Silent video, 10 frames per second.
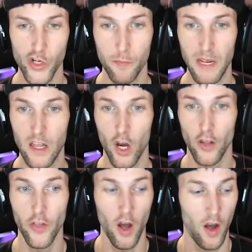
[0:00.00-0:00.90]
one should be
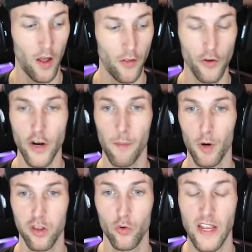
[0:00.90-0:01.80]
the
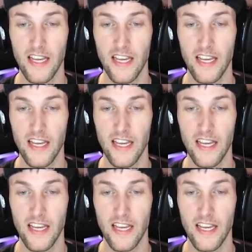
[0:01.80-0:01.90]
number 3?